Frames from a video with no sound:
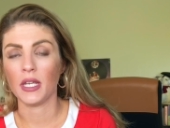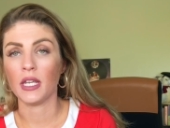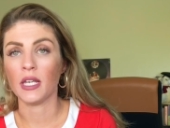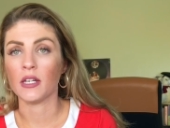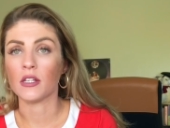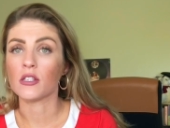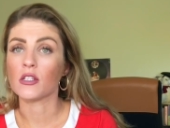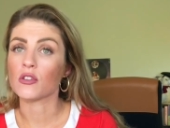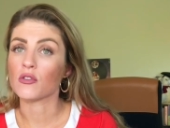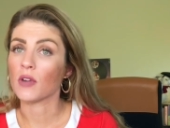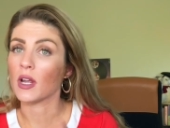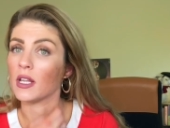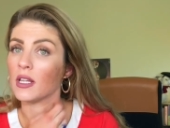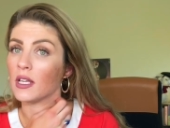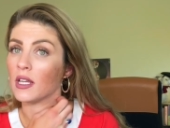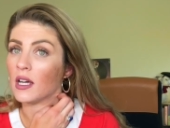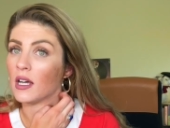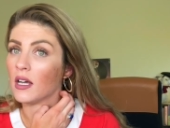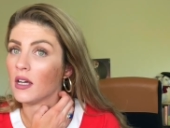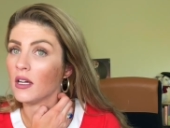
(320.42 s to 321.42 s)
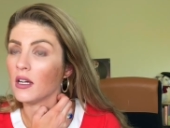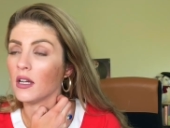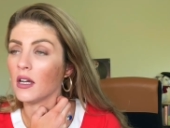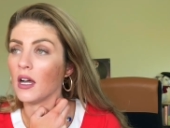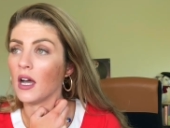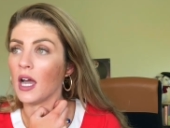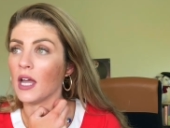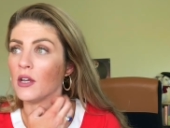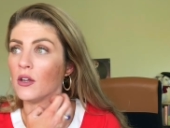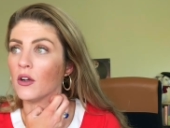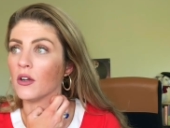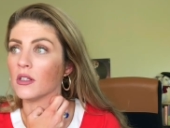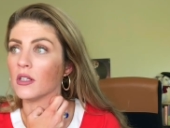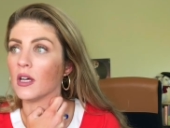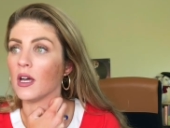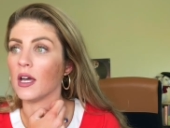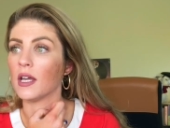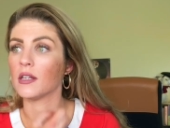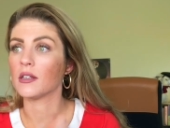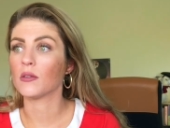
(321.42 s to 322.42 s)
In Australia, I know
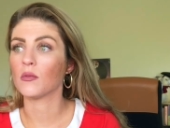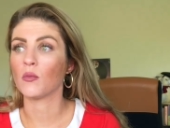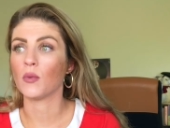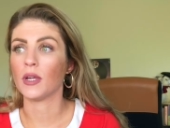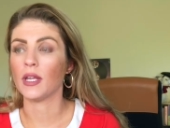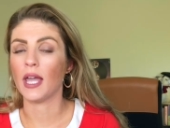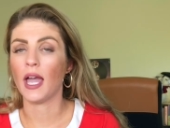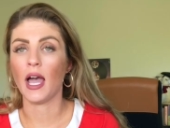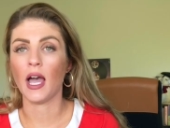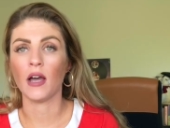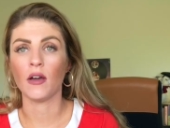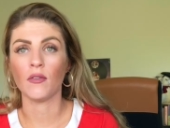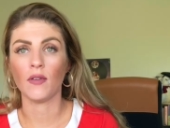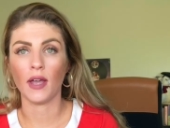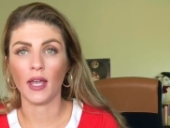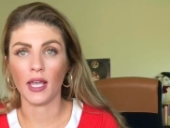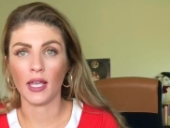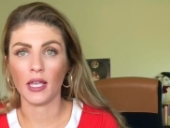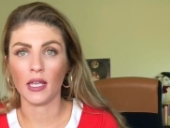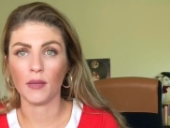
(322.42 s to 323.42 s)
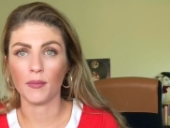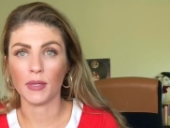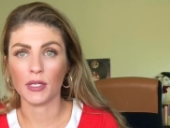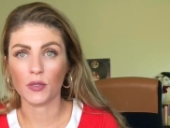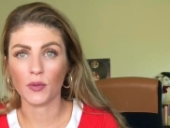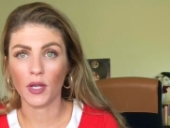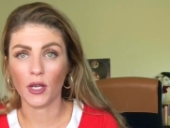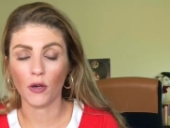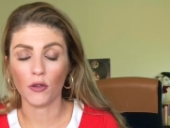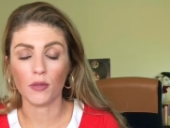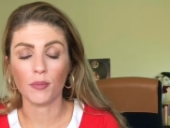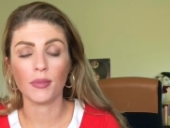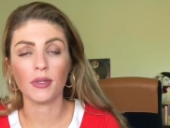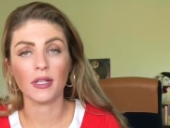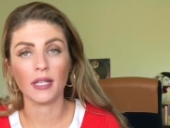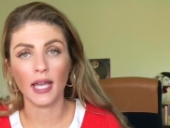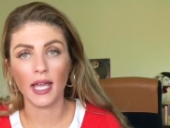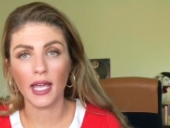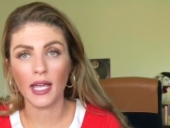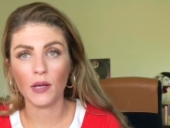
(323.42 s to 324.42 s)
that we have a mental health
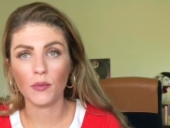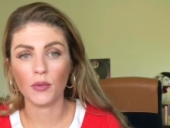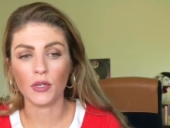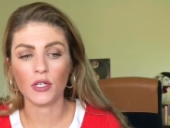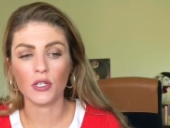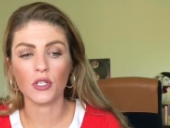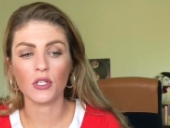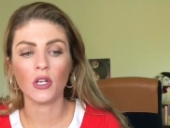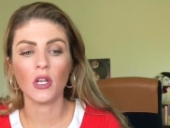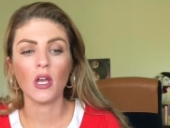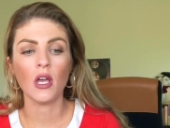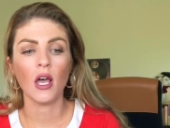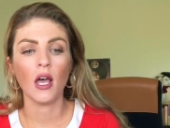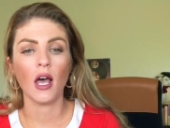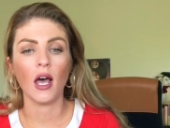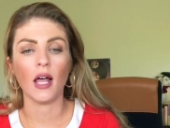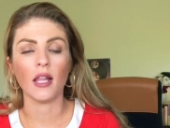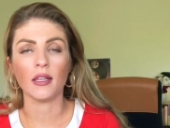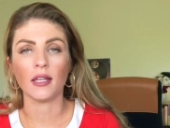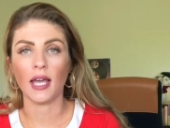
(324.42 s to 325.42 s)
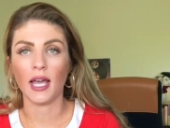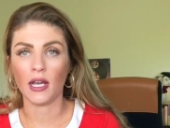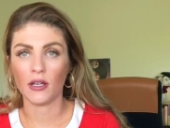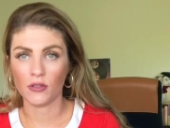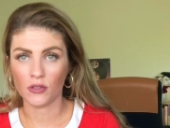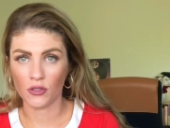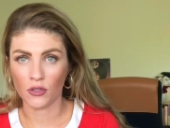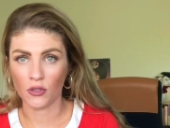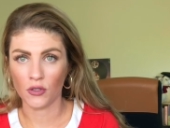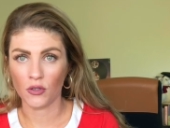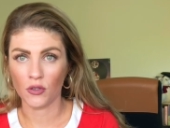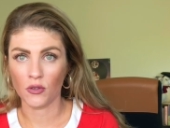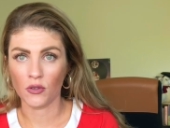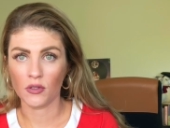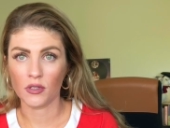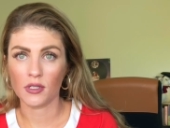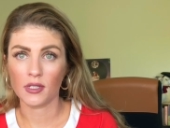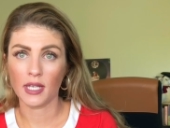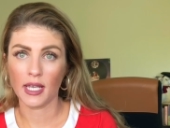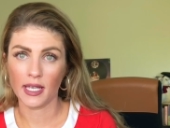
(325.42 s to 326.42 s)
plan which allows you
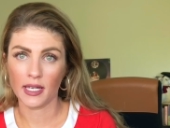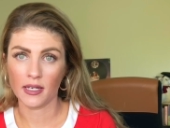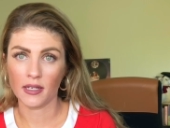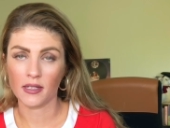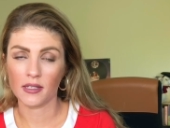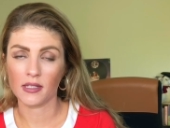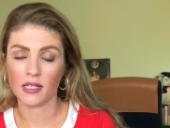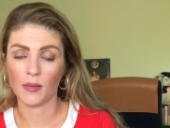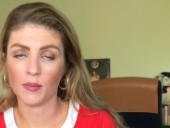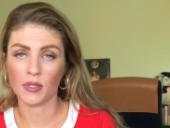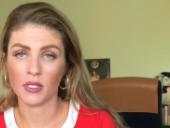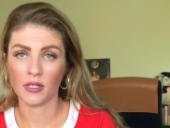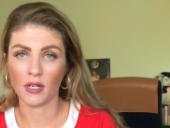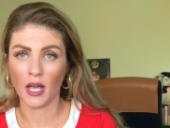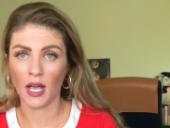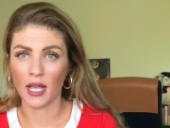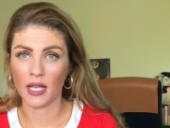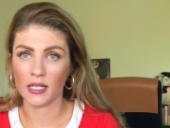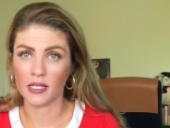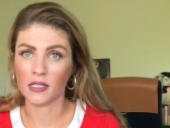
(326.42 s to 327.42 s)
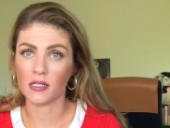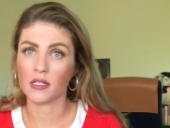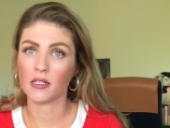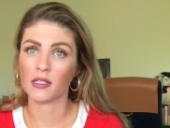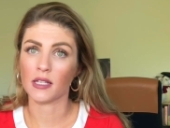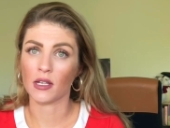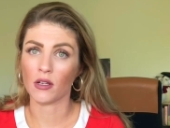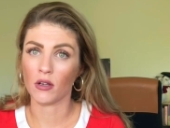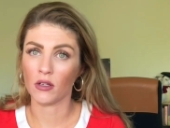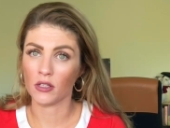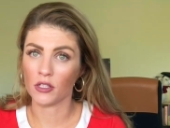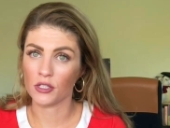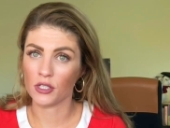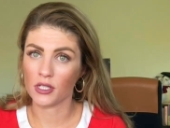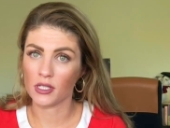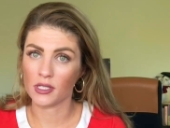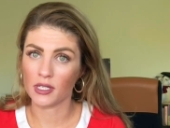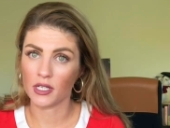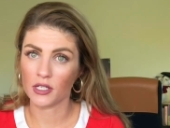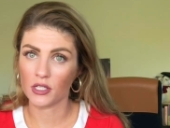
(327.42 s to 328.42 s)
10 subsidised
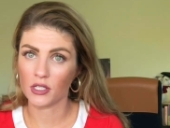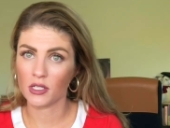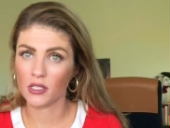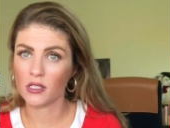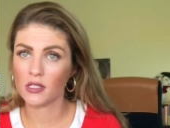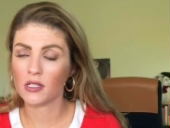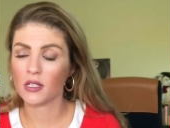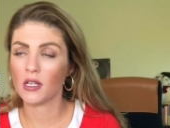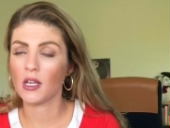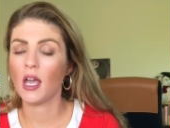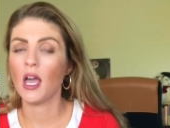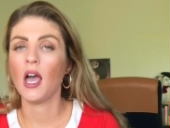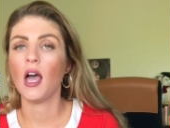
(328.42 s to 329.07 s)
psychology sessions.